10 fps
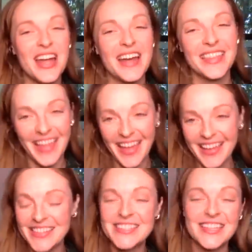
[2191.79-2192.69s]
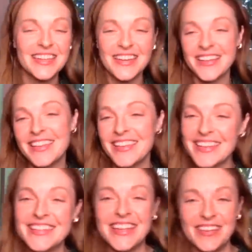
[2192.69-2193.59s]
then.
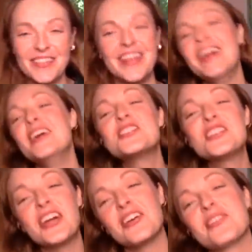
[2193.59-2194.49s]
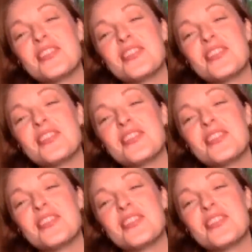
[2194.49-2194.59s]
Didn't share it with the